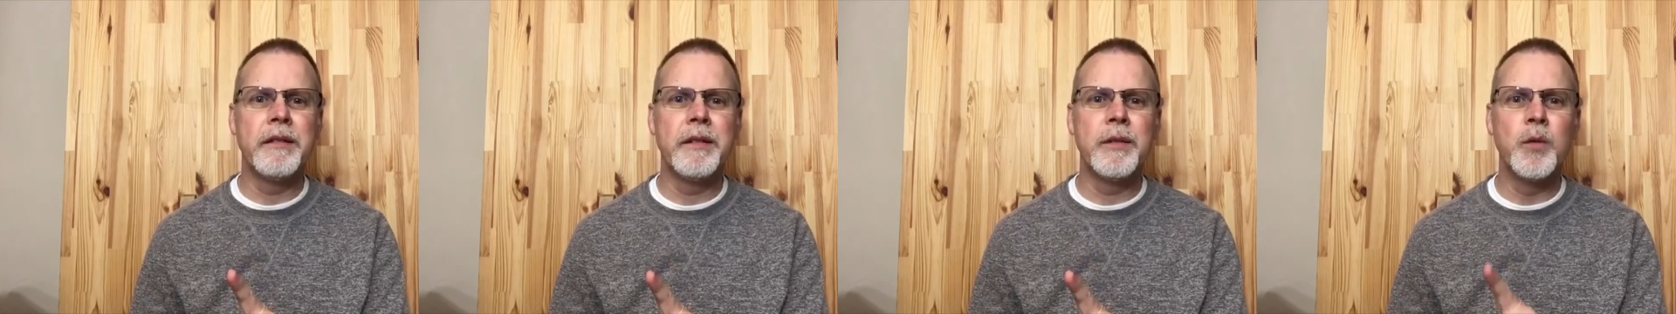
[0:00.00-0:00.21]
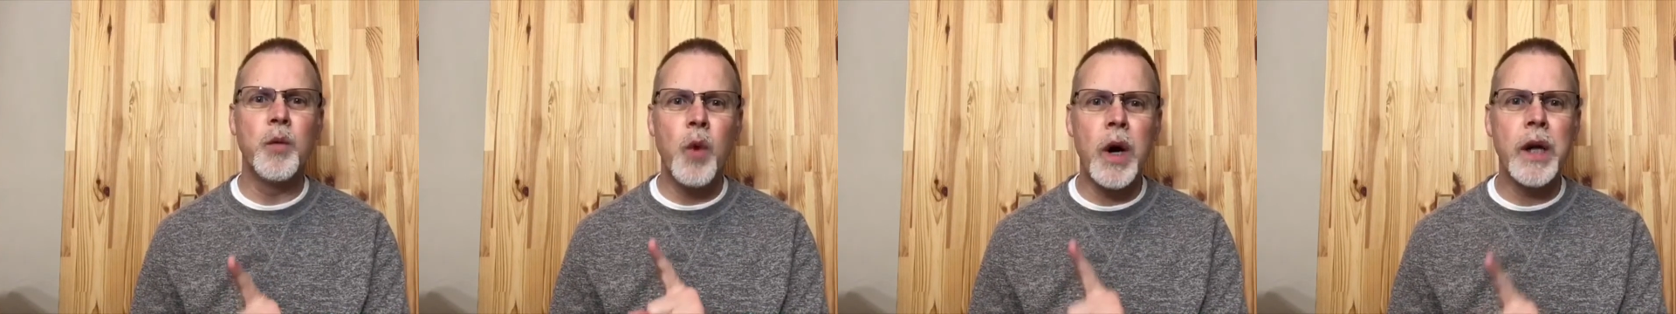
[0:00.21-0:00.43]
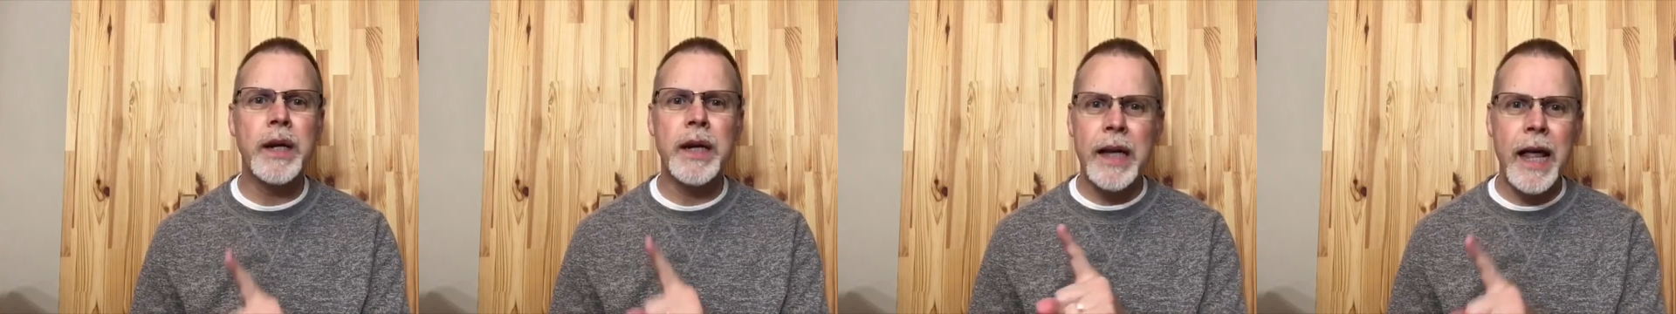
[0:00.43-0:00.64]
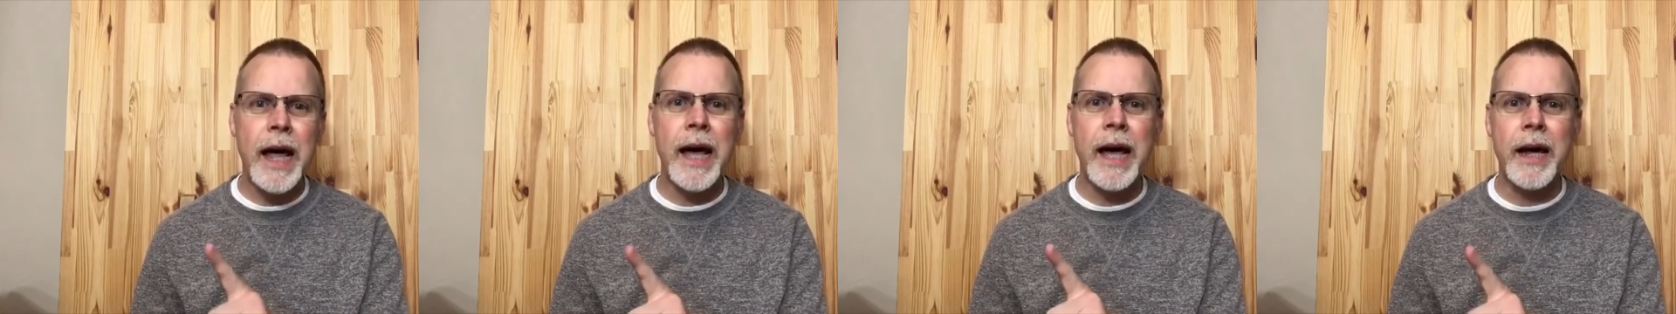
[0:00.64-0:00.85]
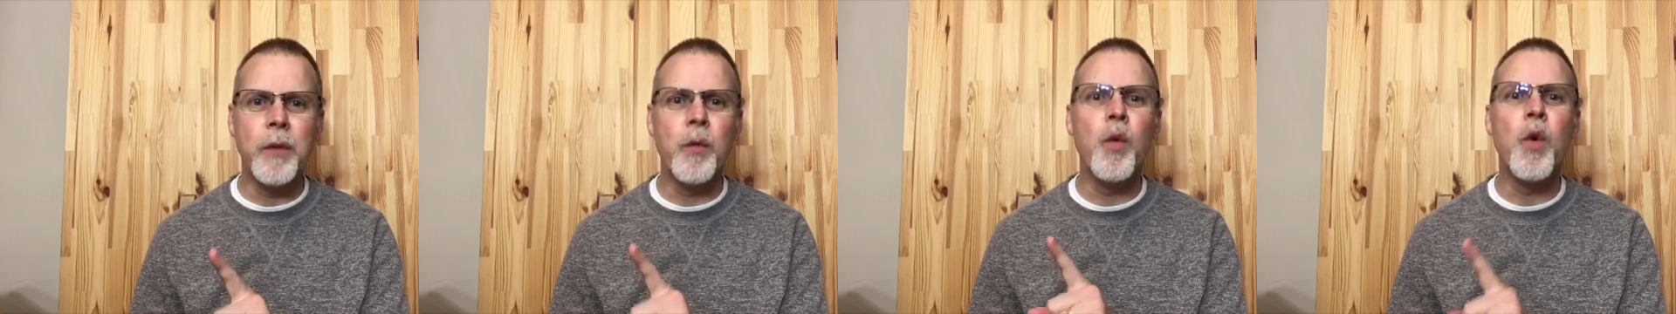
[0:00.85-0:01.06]
one
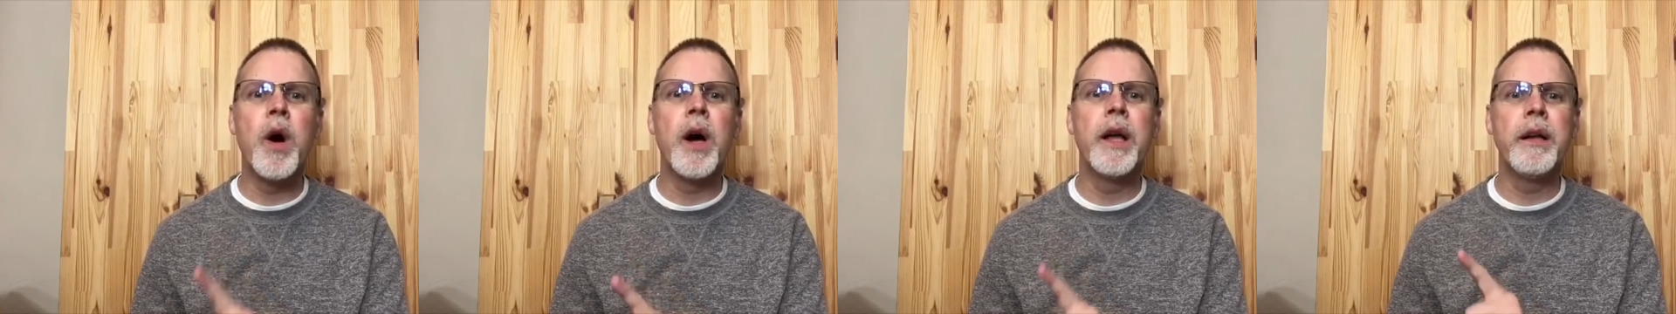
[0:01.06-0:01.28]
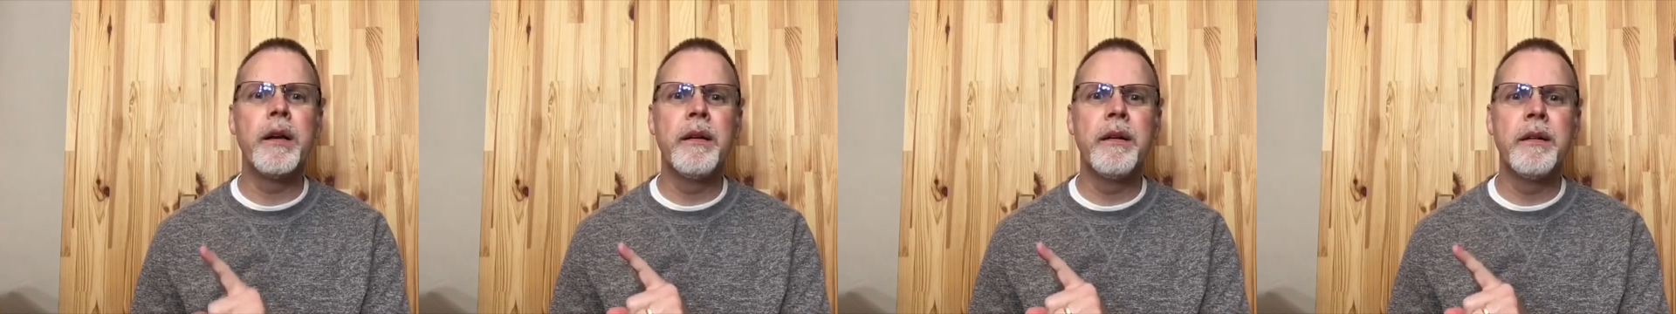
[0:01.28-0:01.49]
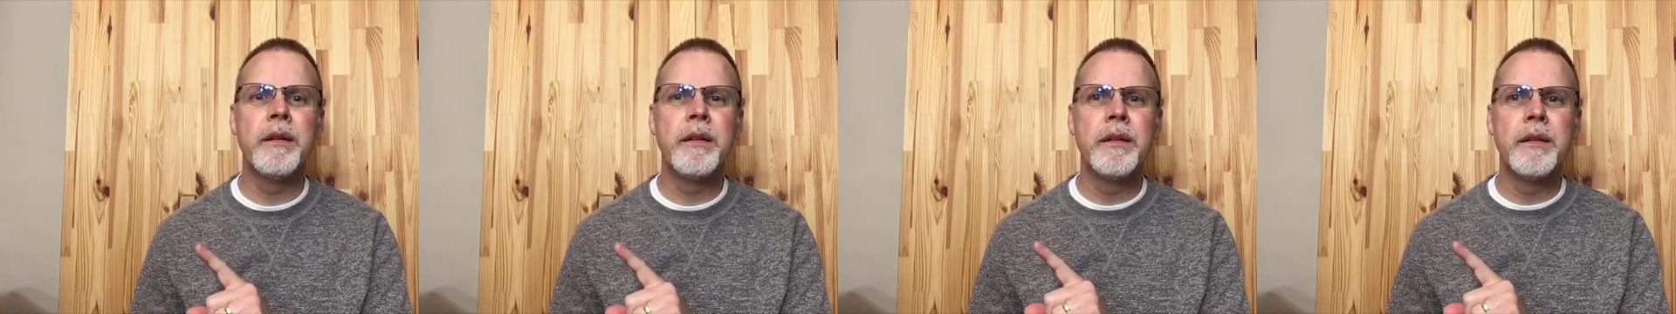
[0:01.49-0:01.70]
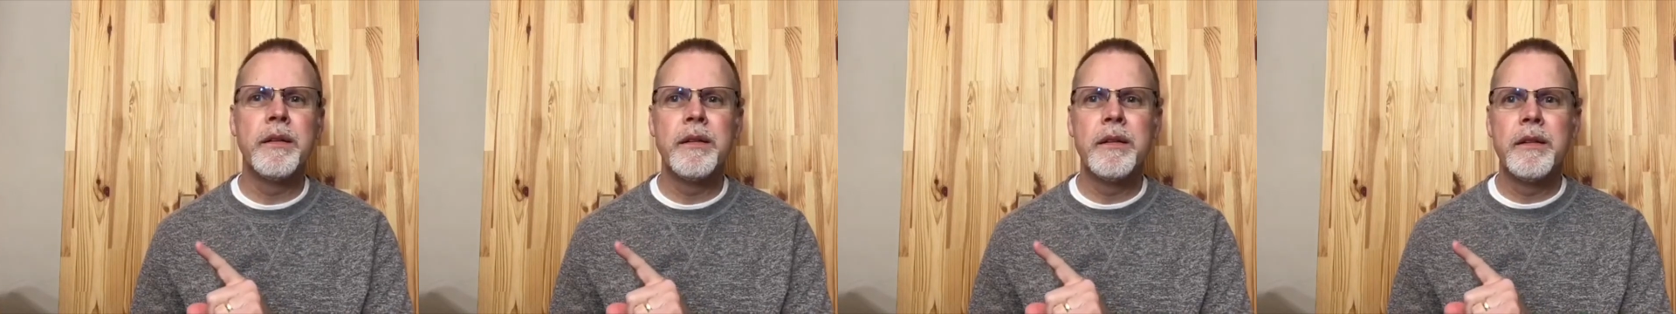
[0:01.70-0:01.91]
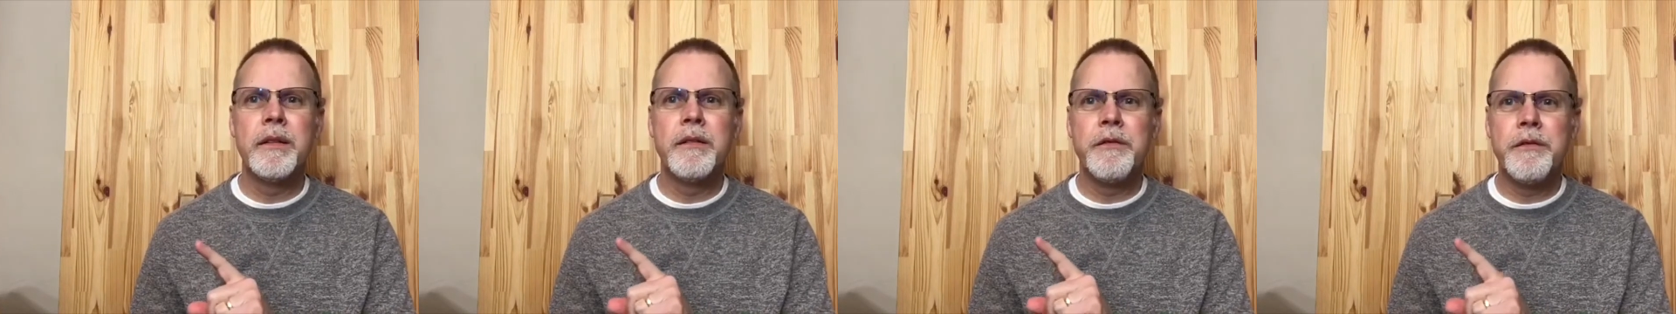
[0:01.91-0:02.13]
lie, one
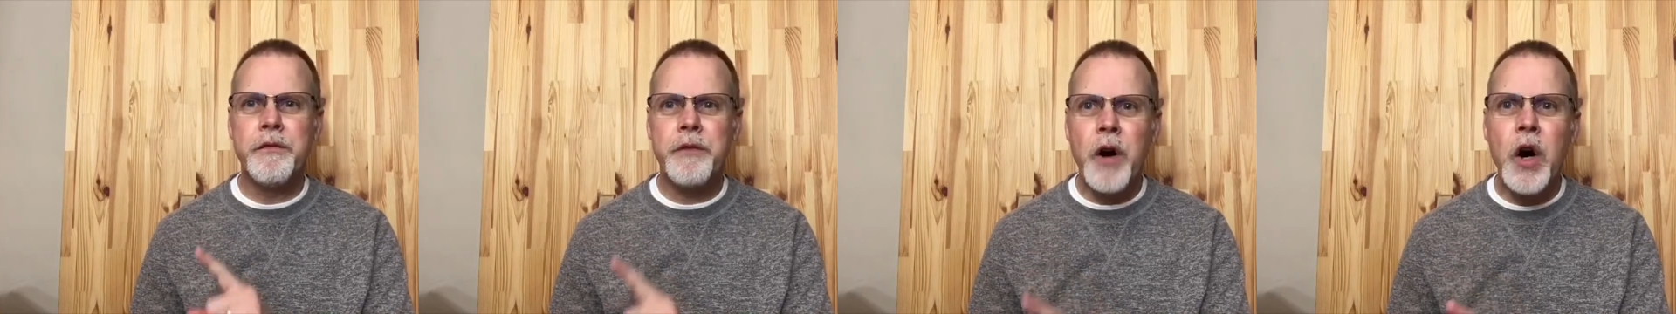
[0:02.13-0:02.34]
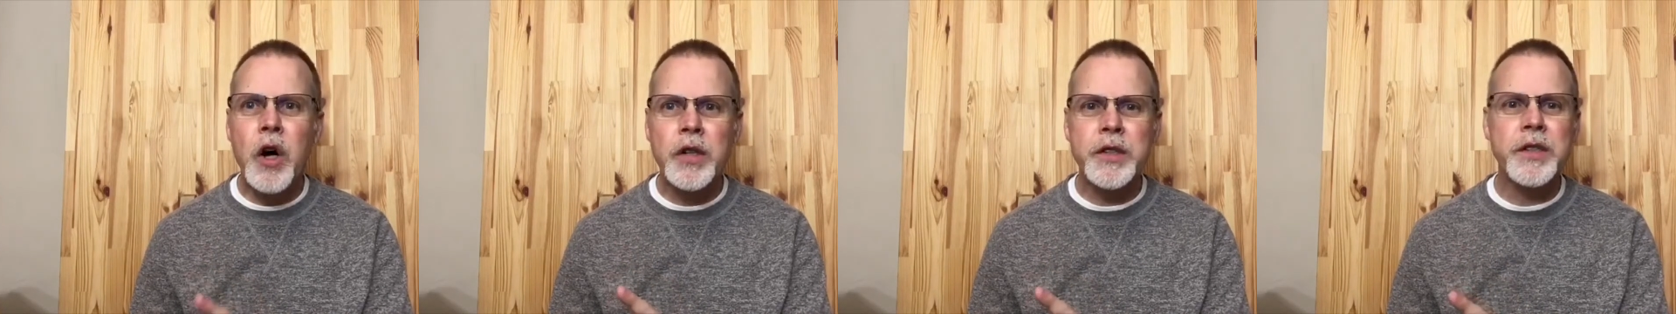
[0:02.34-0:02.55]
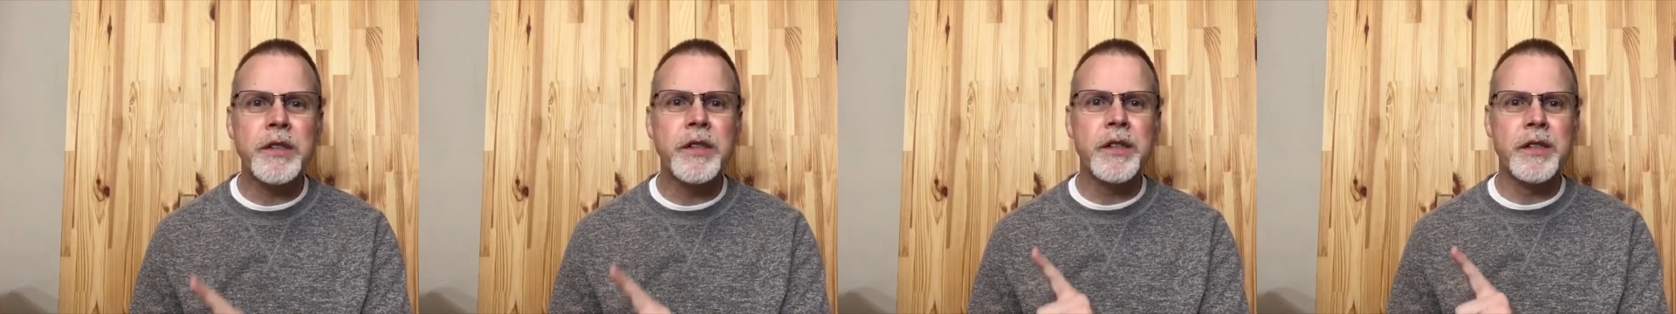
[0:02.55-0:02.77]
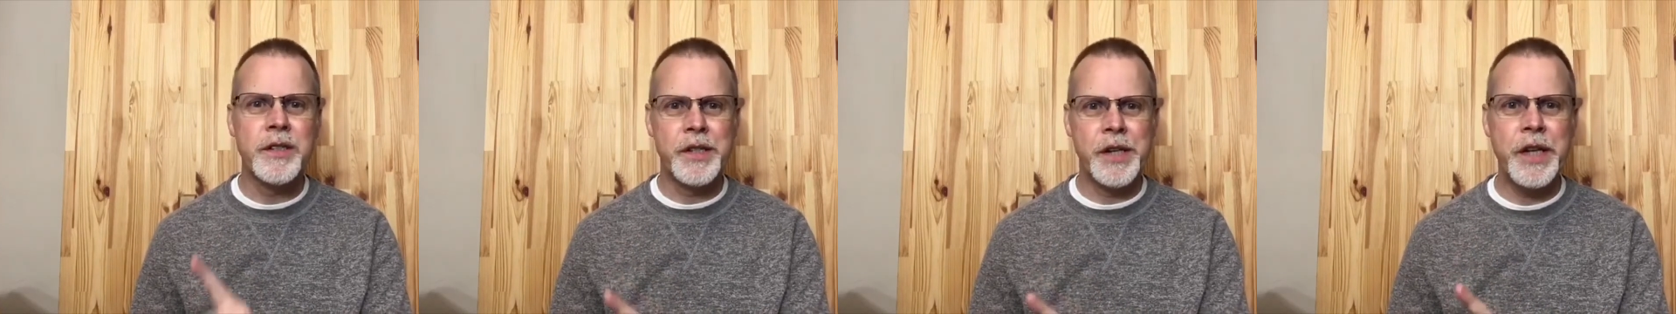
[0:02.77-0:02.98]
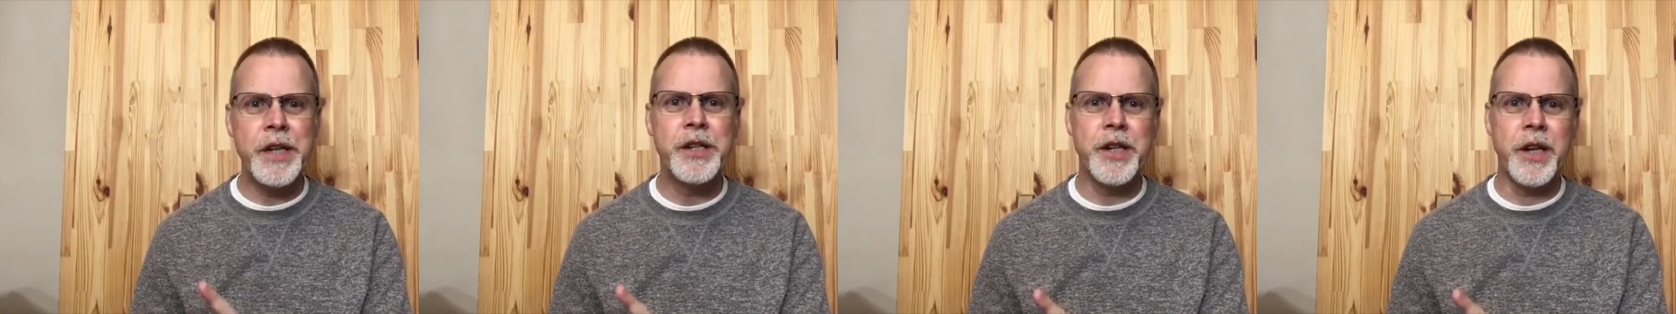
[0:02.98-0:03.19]
false
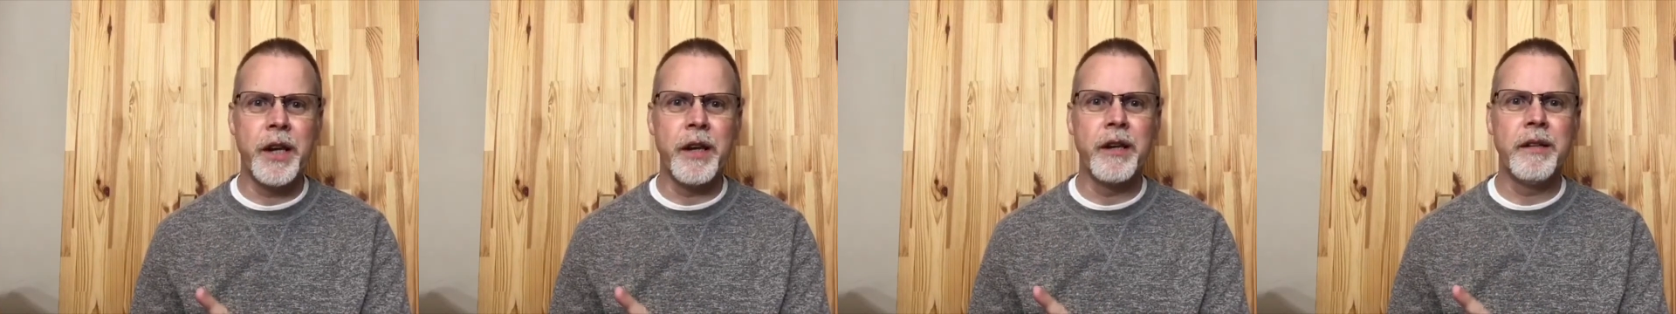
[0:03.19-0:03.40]
teaching,